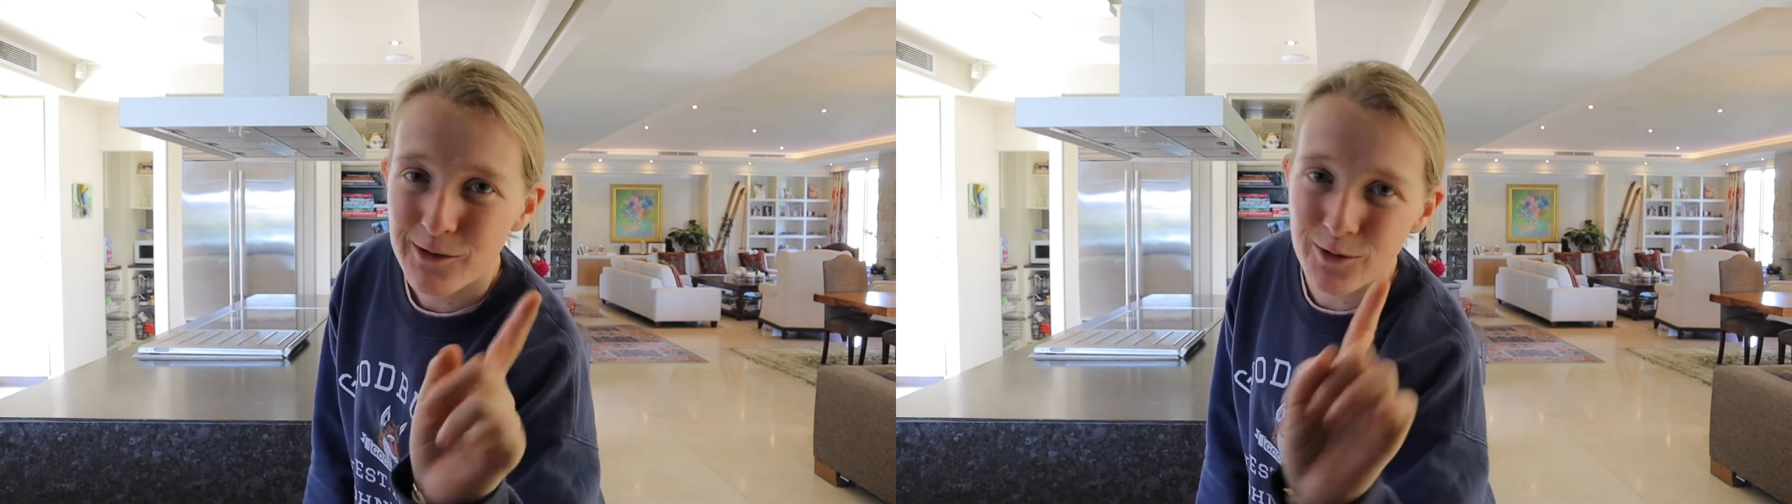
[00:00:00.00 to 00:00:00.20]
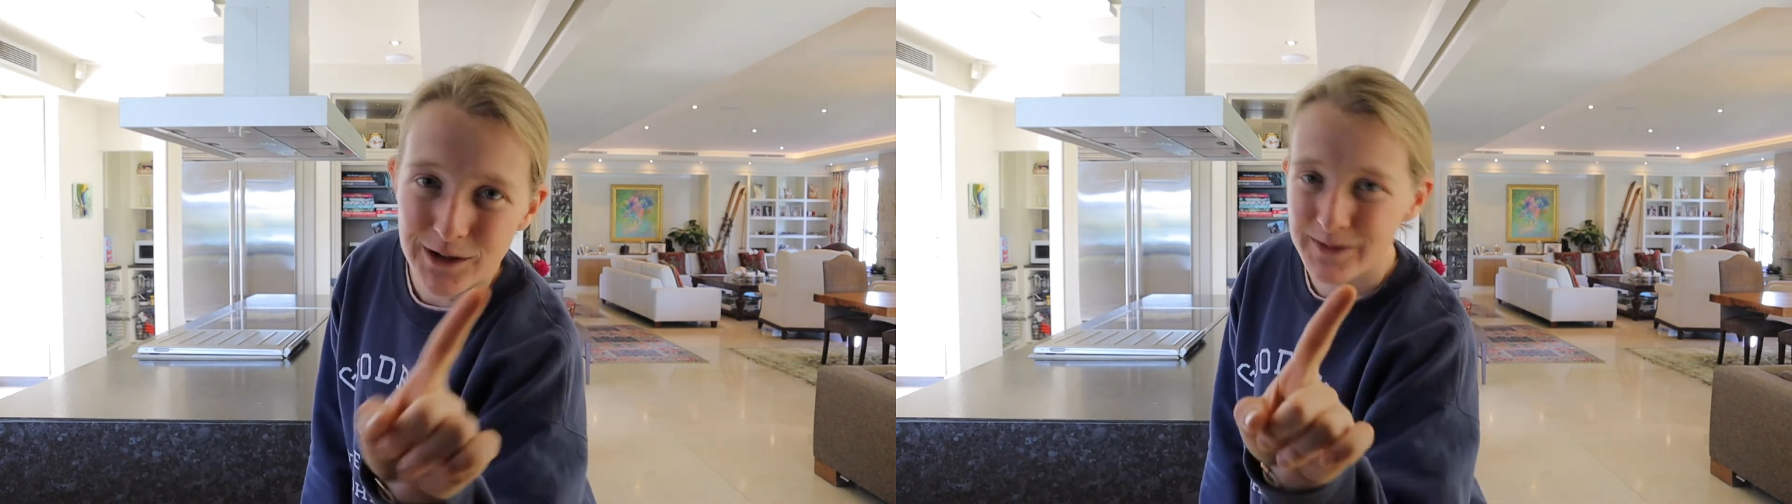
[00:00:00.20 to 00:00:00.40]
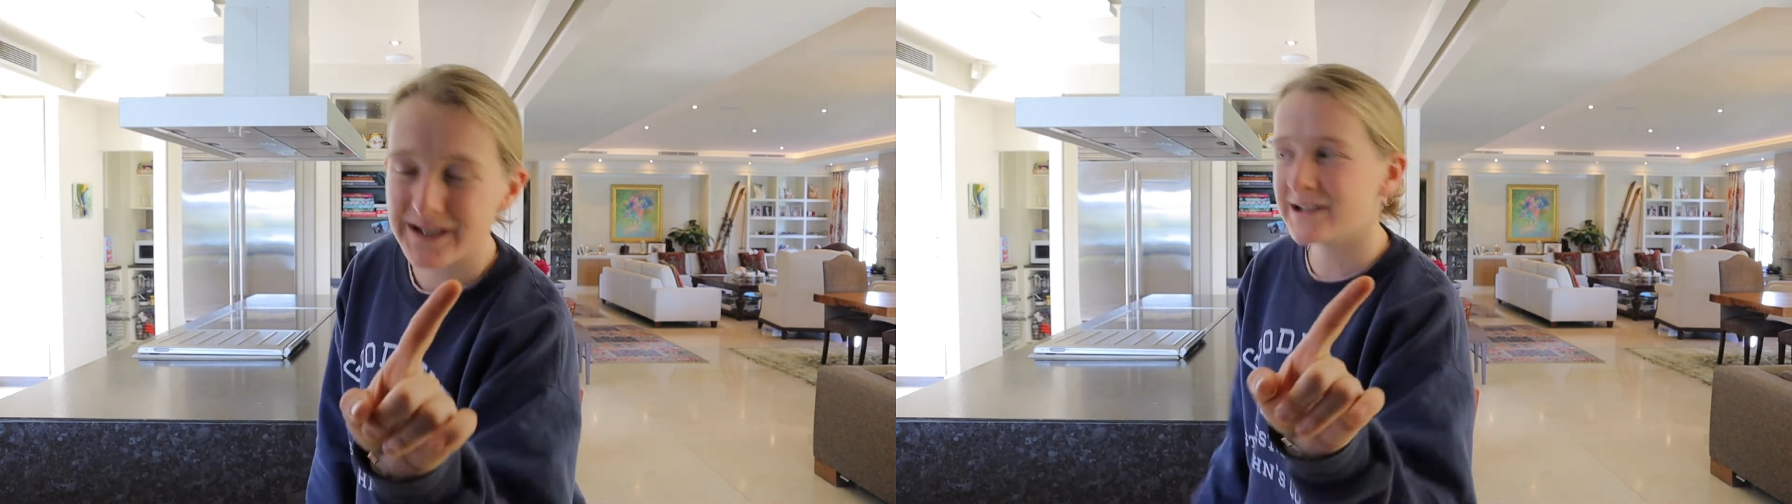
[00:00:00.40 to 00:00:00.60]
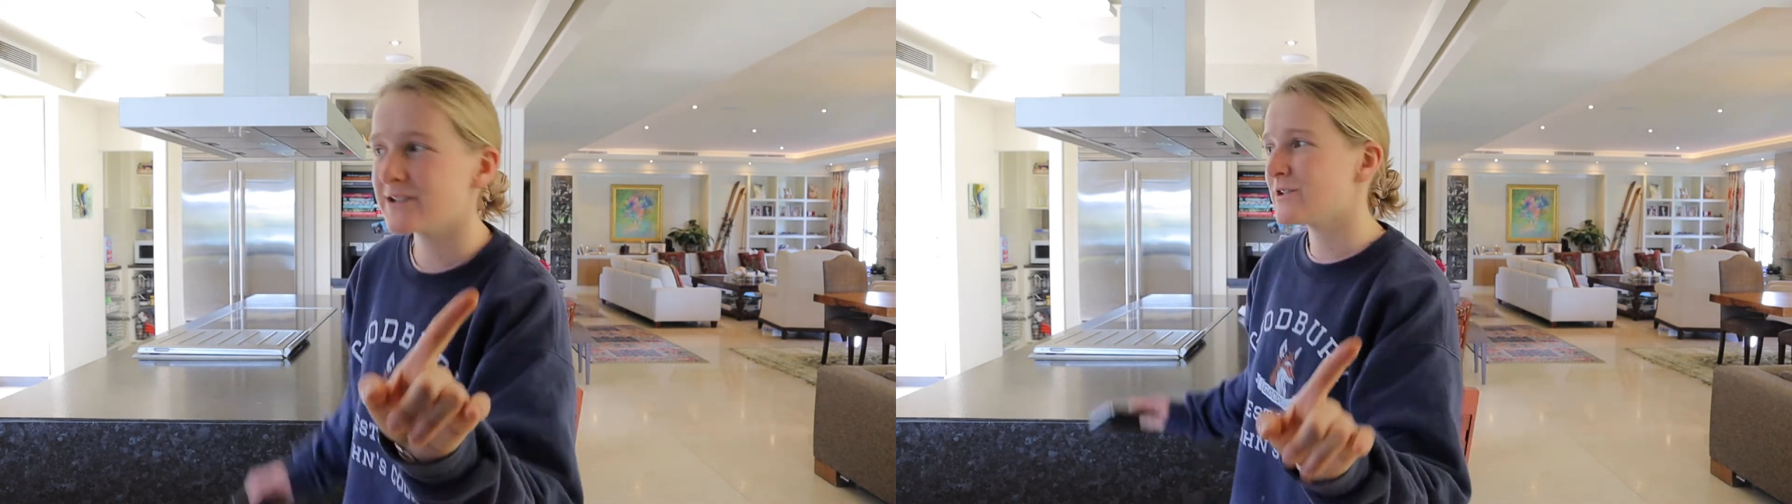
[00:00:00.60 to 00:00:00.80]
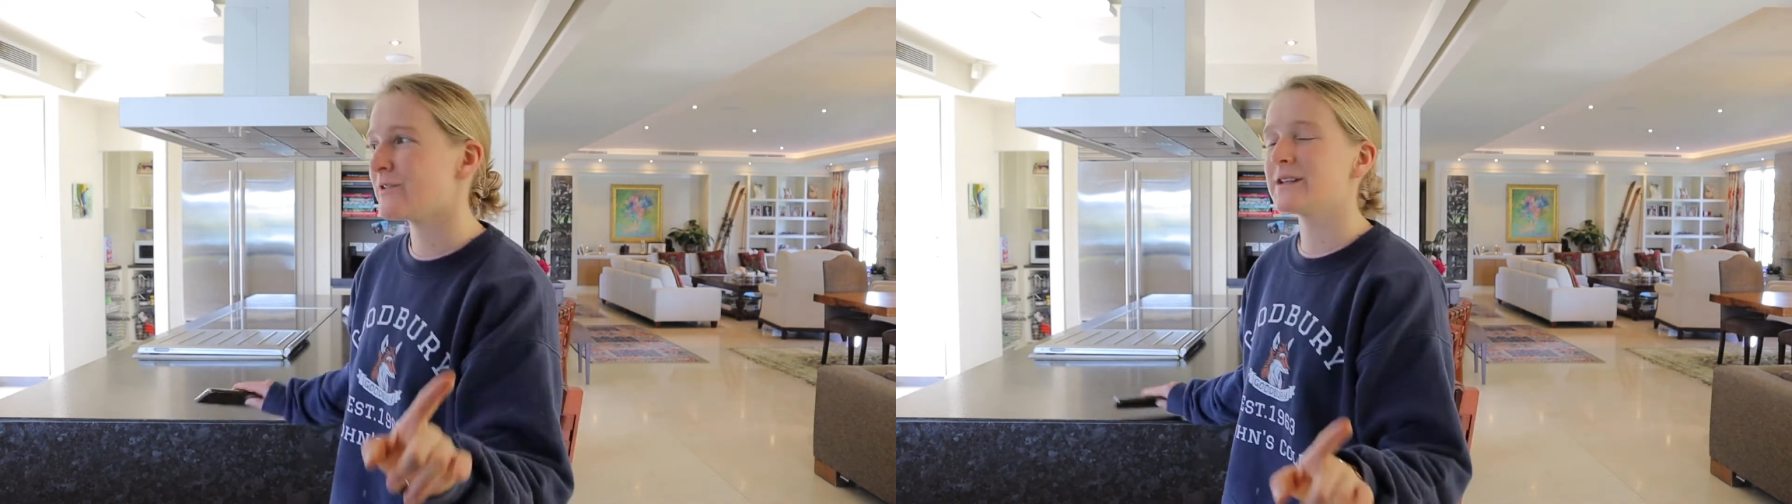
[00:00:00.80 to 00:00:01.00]
what we're
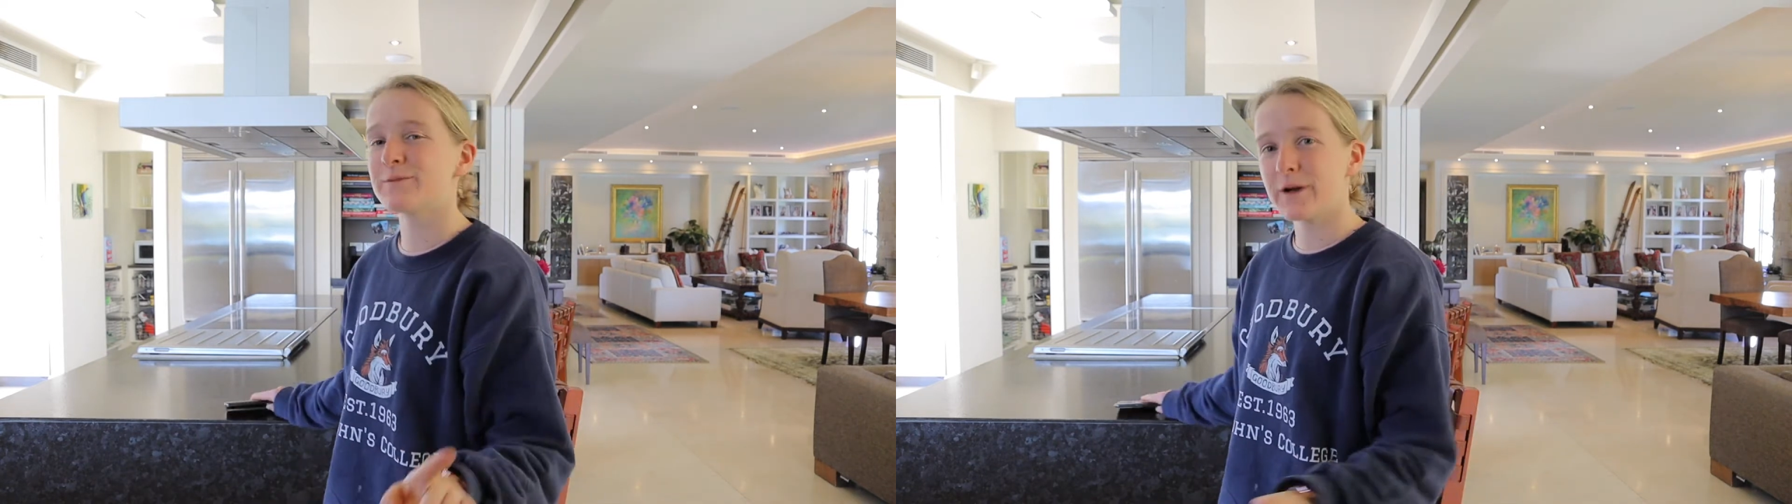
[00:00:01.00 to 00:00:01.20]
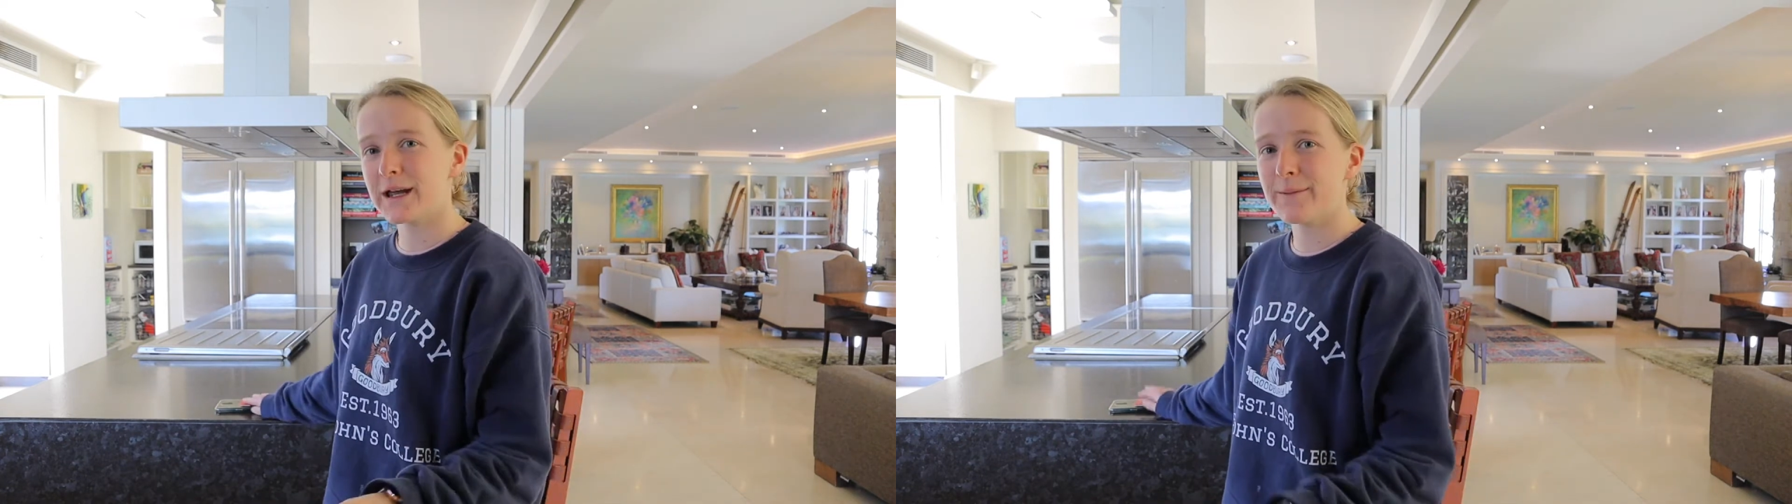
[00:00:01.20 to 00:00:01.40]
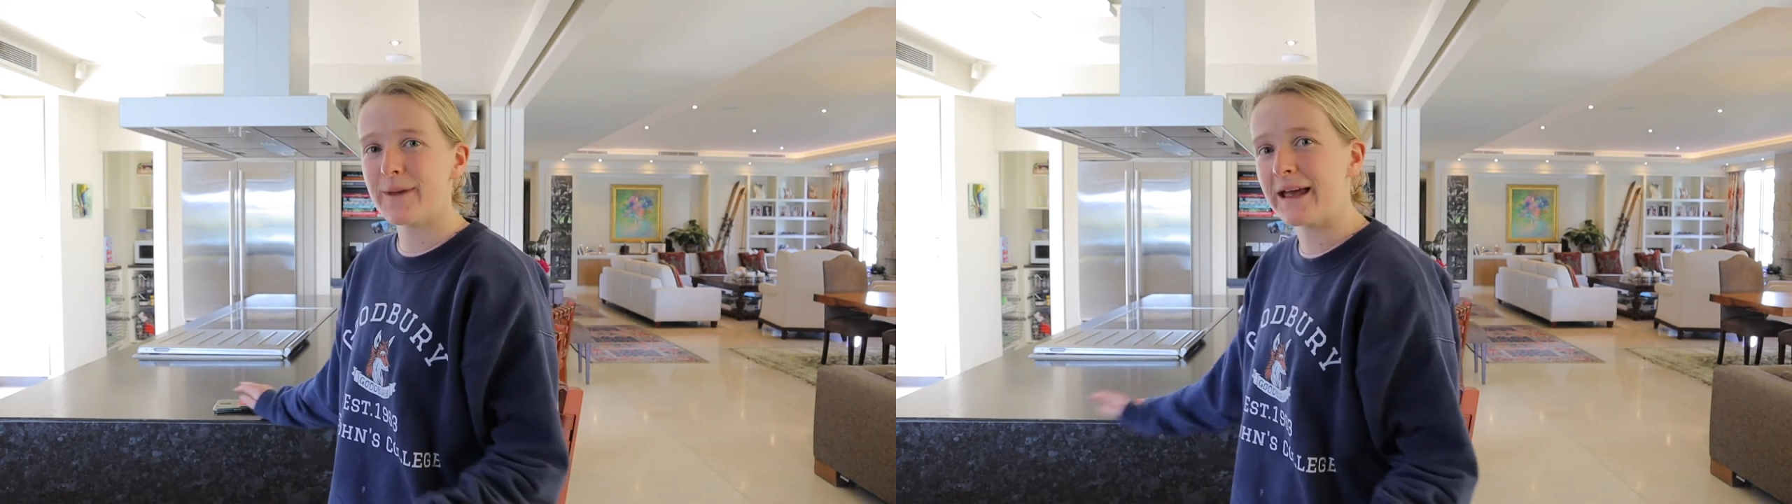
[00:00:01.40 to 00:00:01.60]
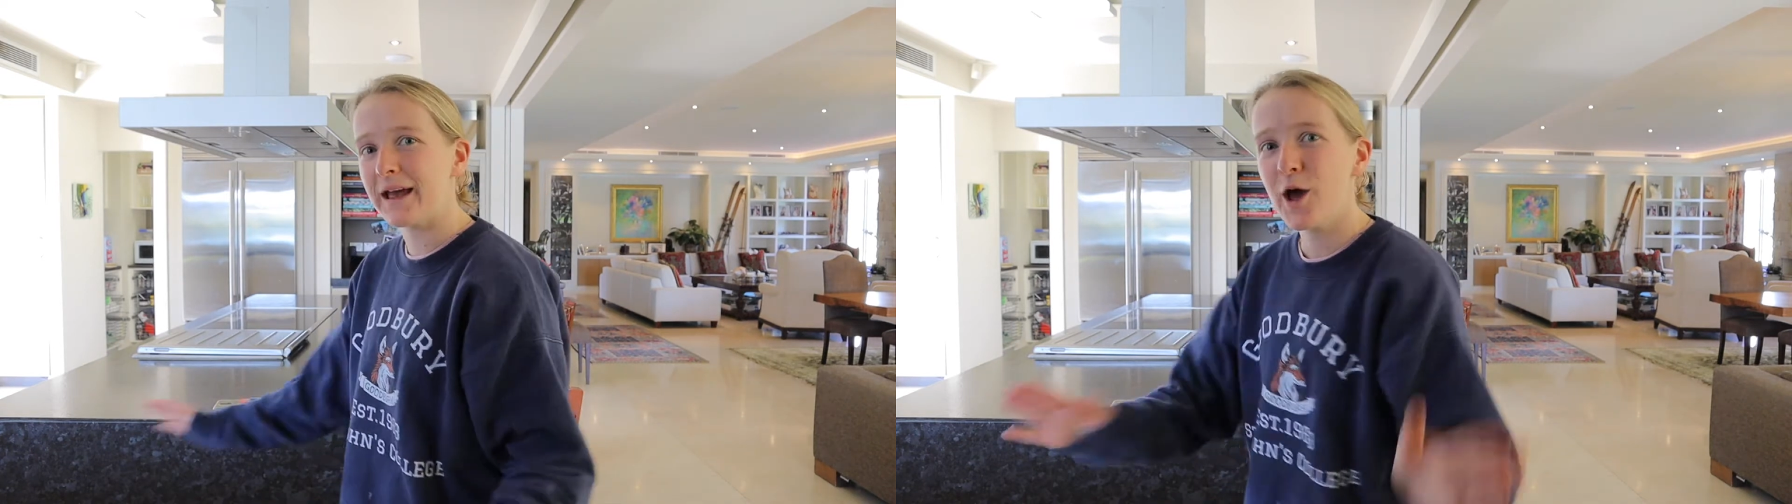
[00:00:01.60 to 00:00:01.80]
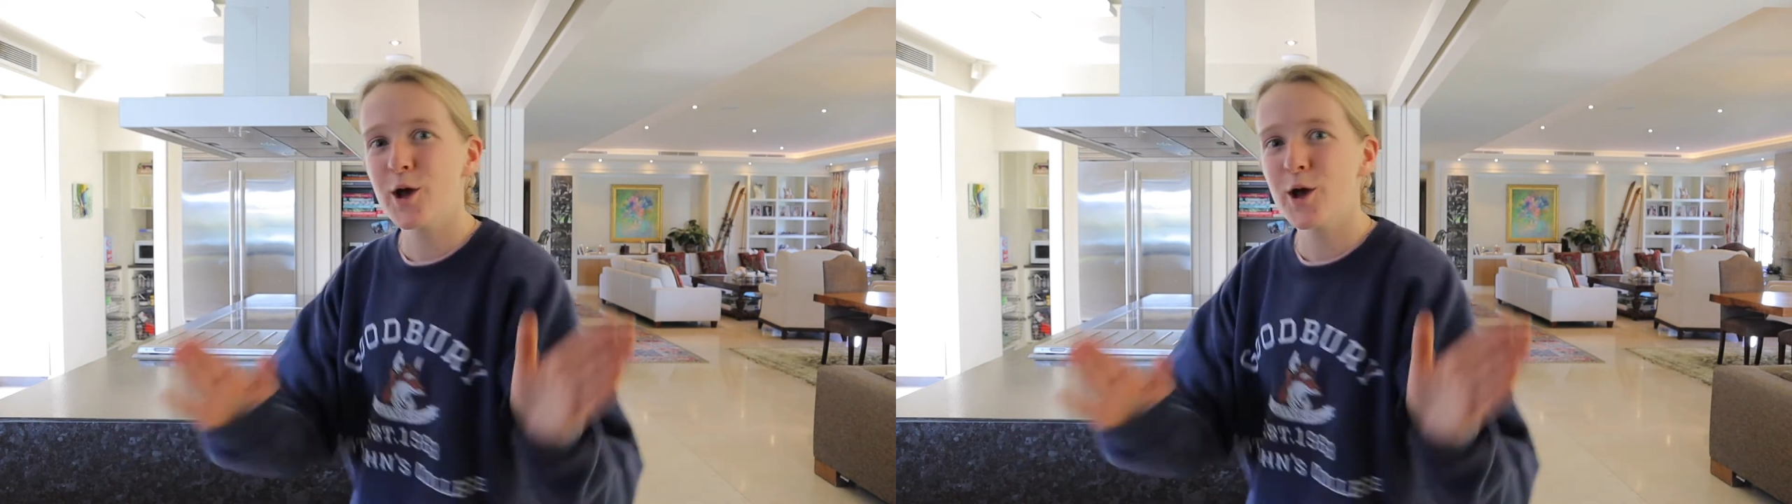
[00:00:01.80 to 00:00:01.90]
gonna do is we're gonna make